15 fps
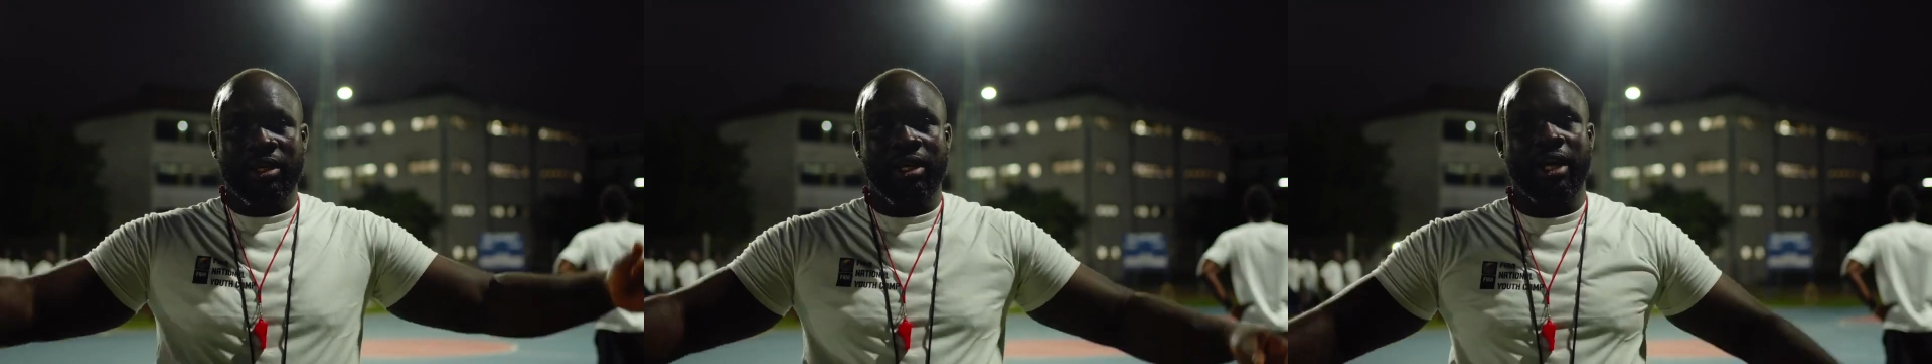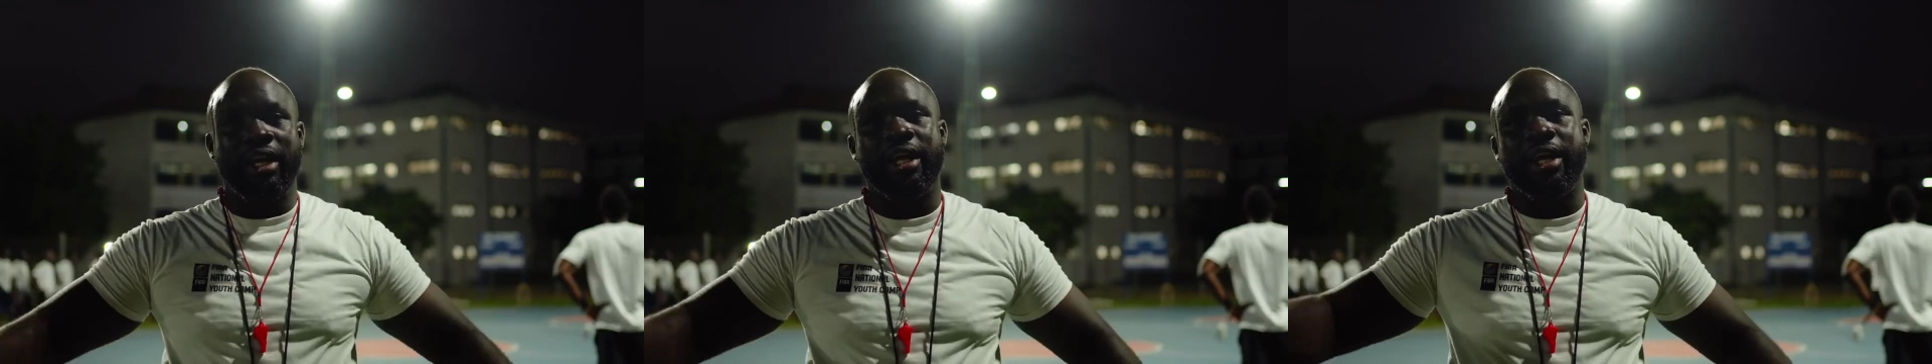
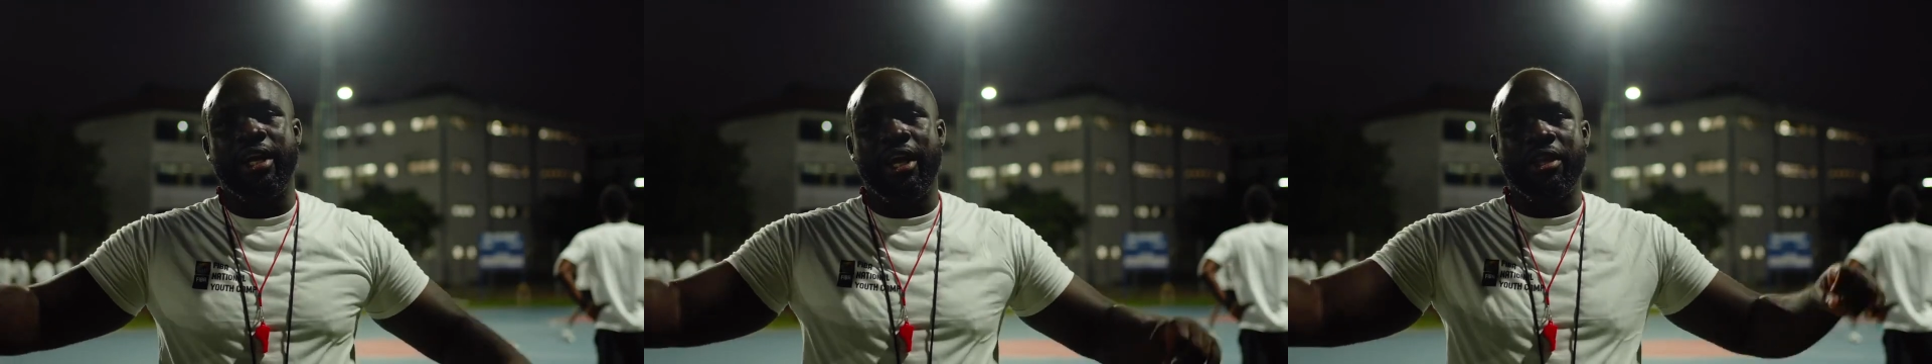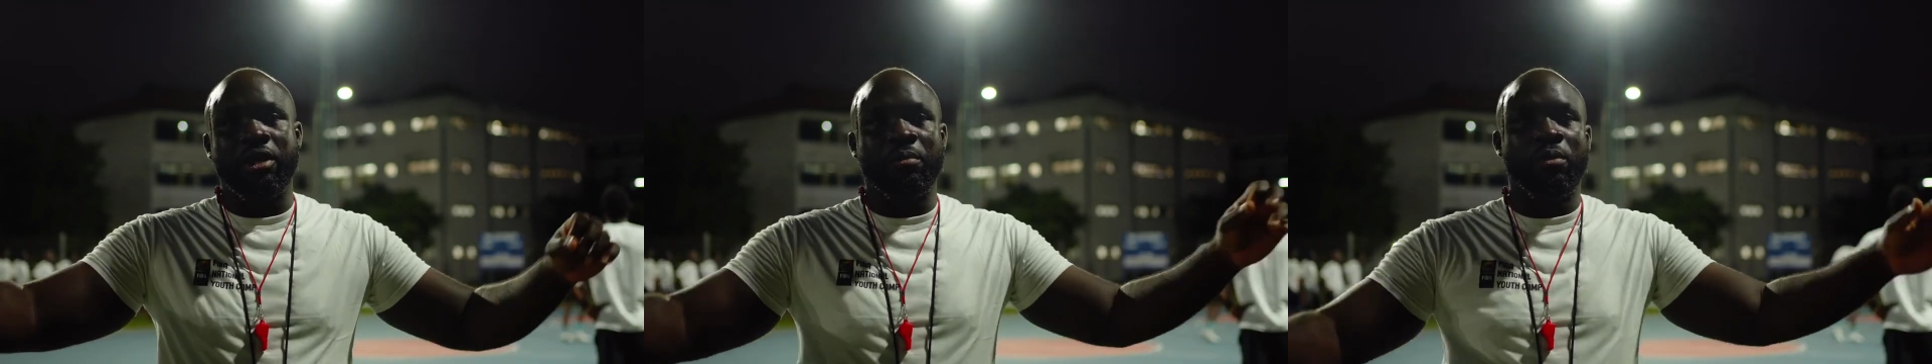and then they
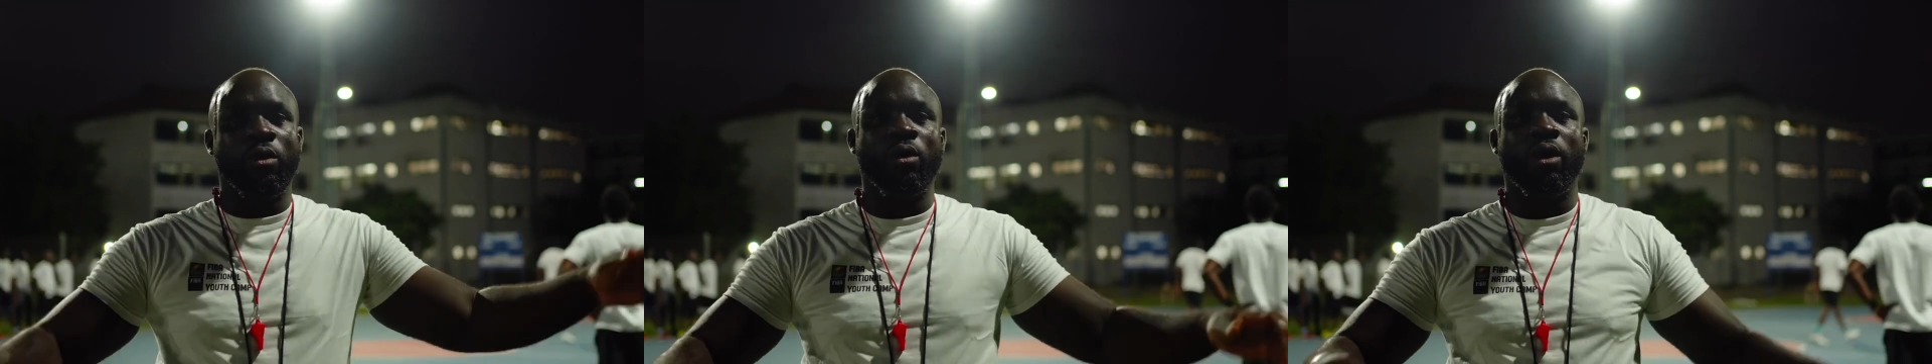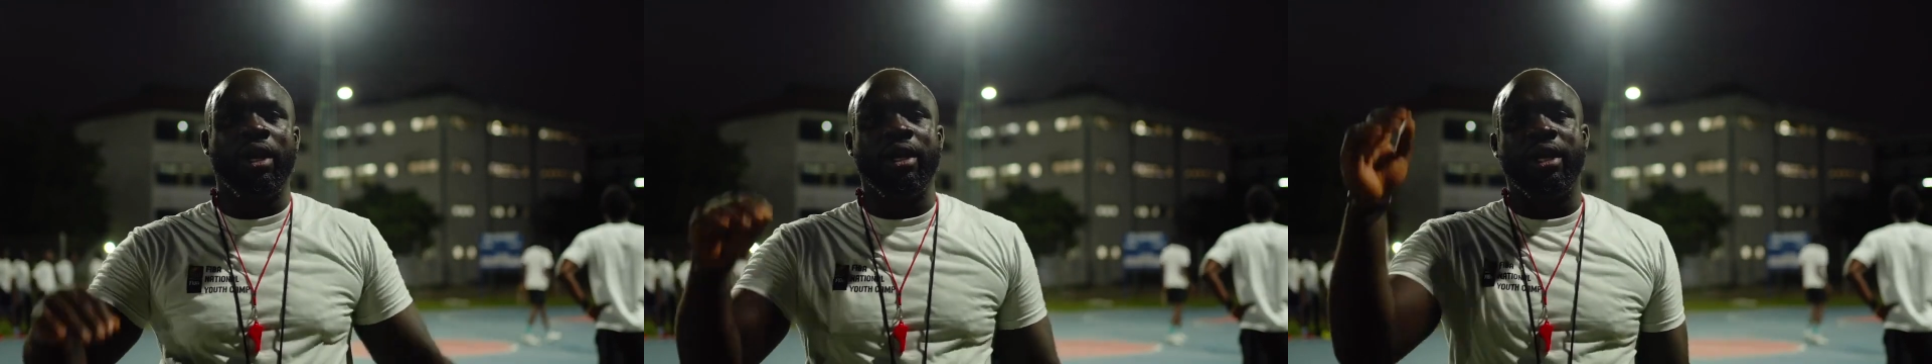get the
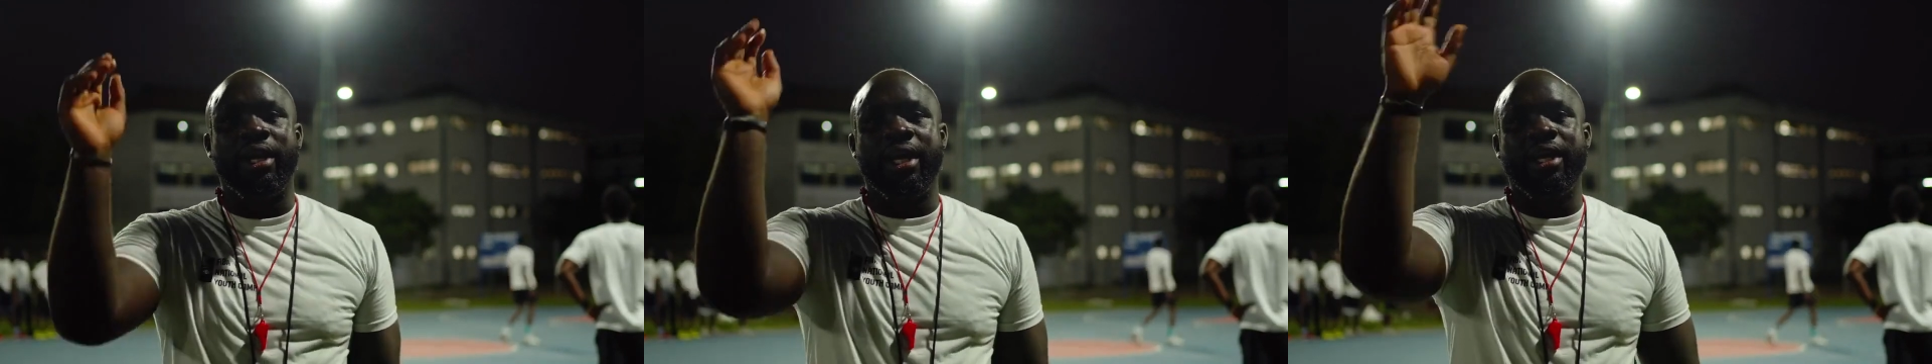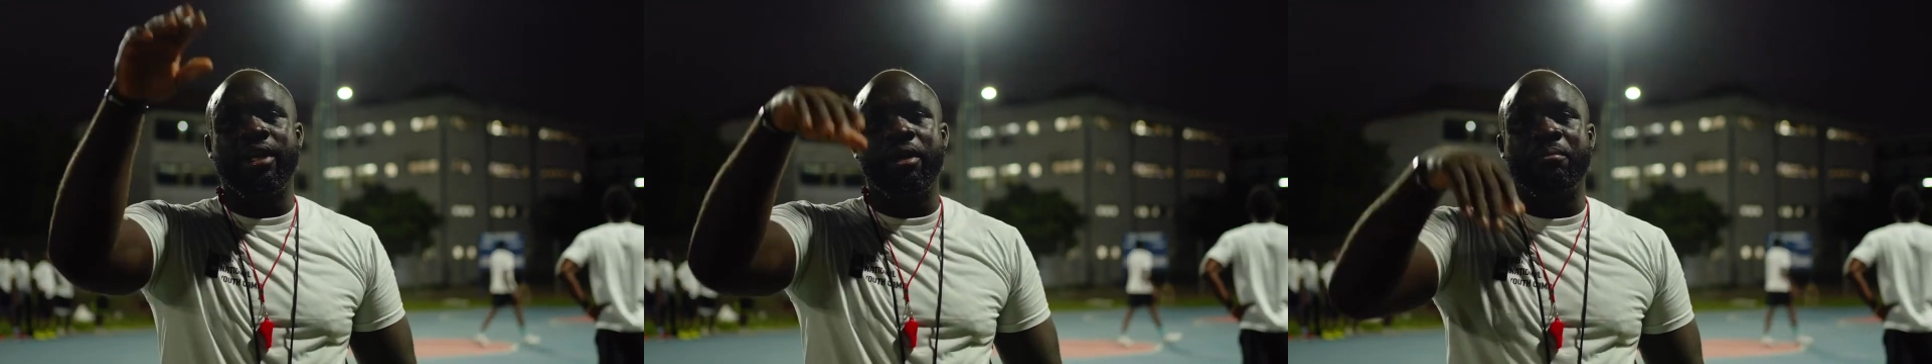ball, and then they
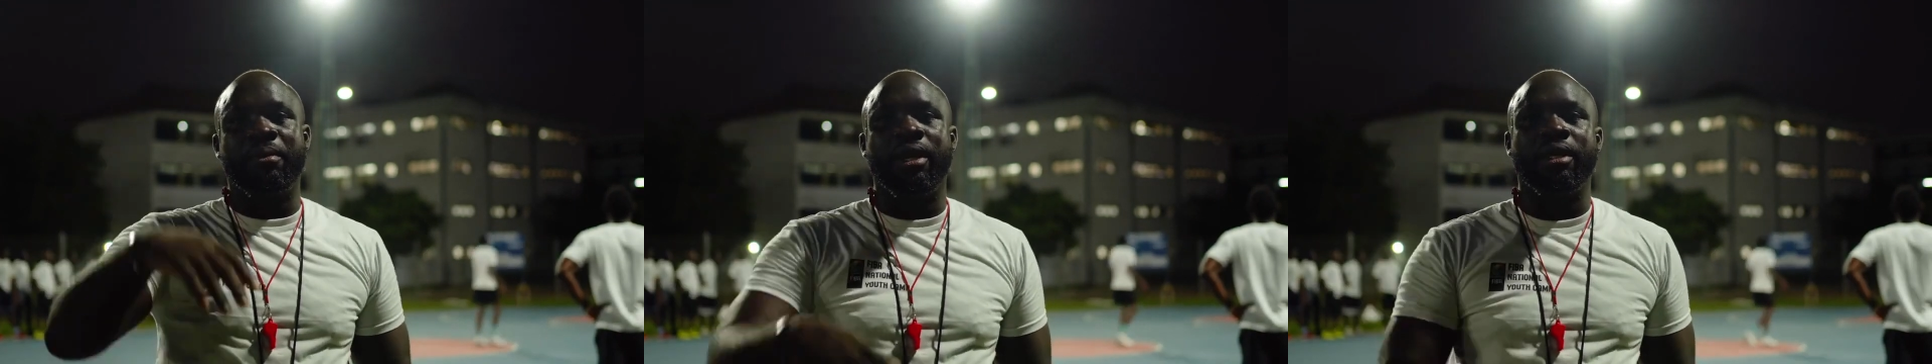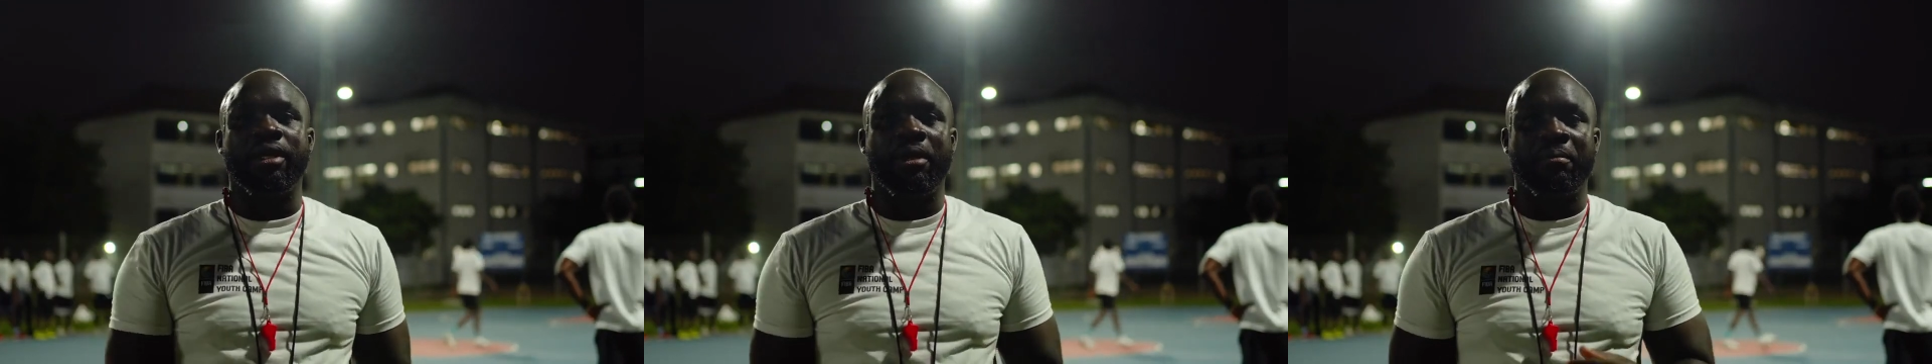hit the
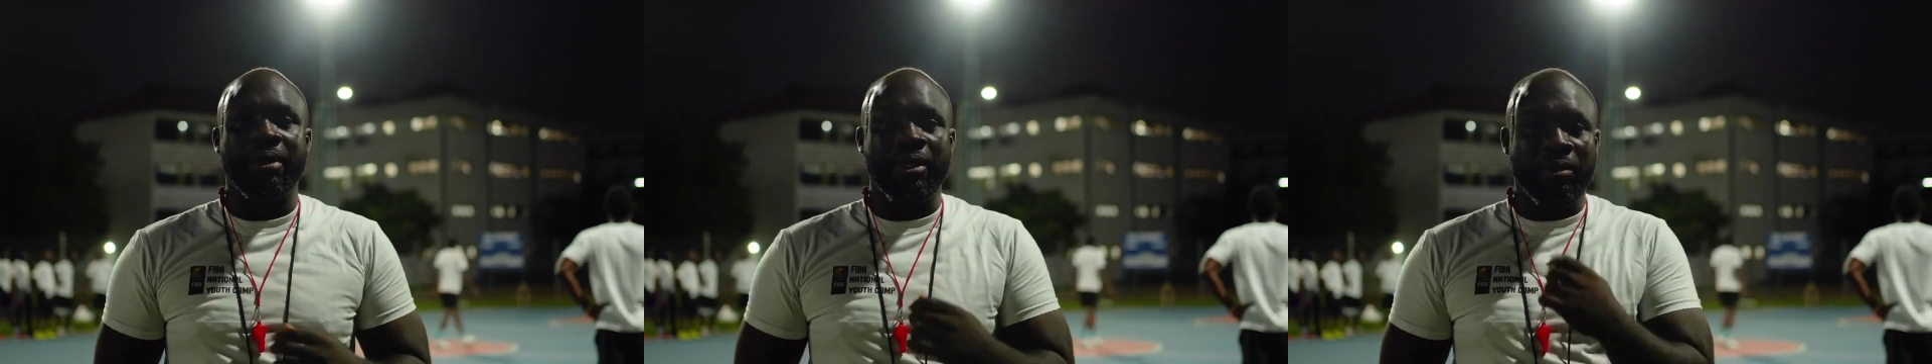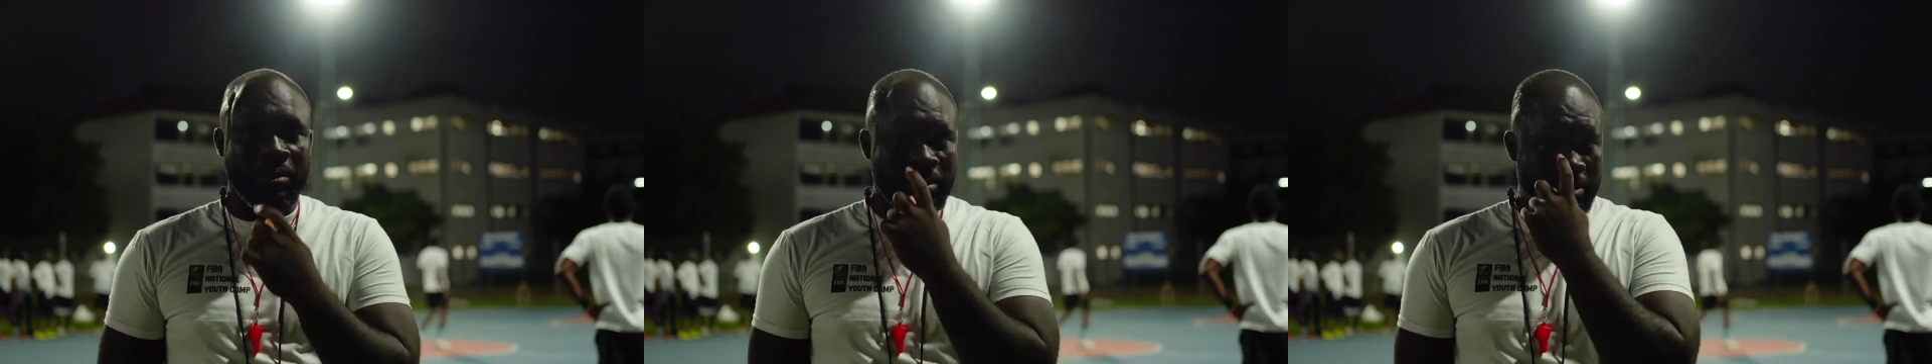man in the
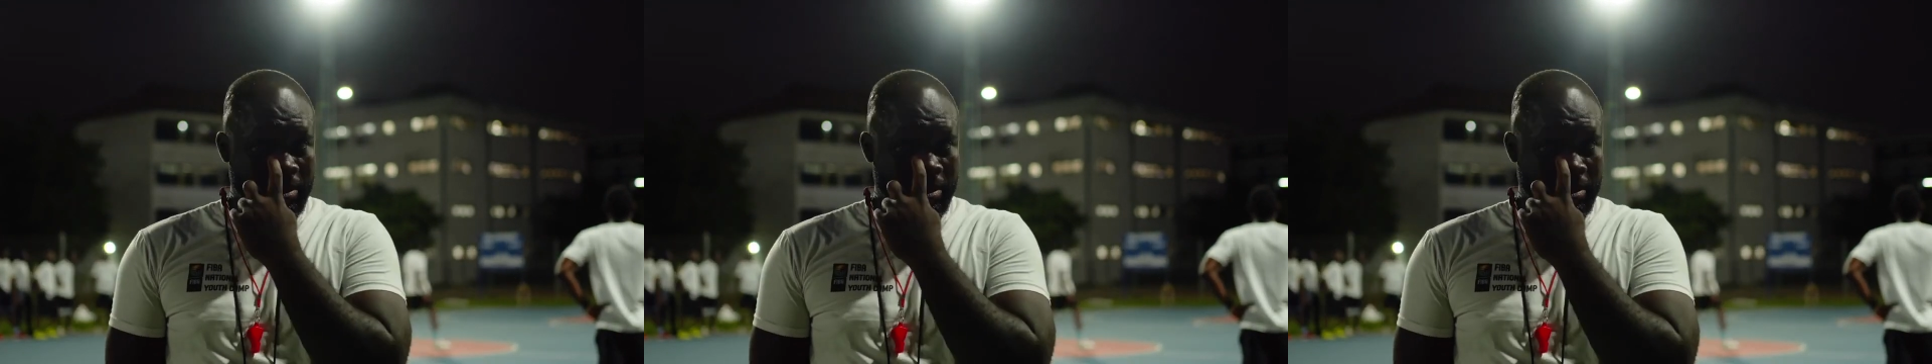middle.